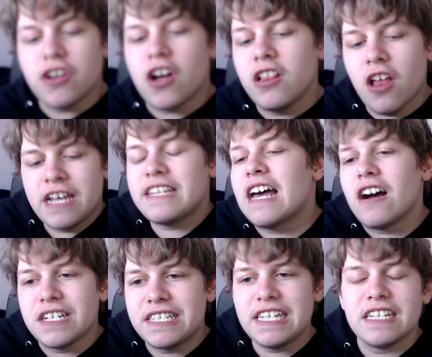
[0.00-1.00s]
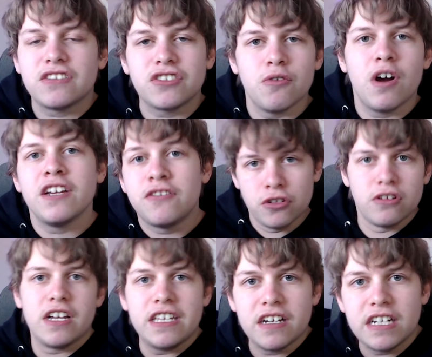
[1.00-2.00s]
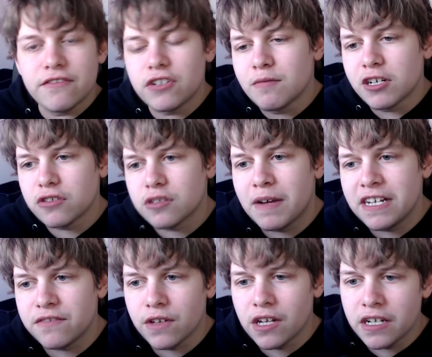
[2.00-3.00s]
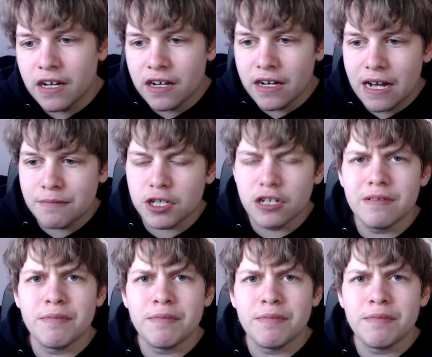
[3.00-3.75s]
I like that idea. So I do like the idea of commercial spaceflight, absolutely.